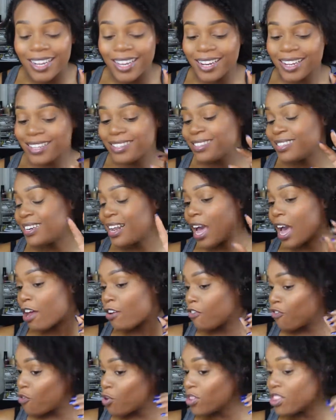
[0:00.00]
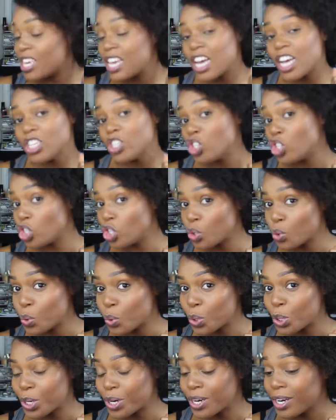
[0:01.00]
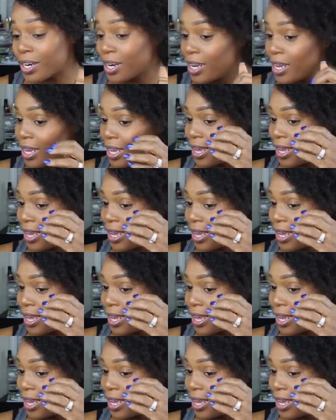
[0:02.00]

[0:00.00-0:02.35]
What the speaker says: It is not for the unsure.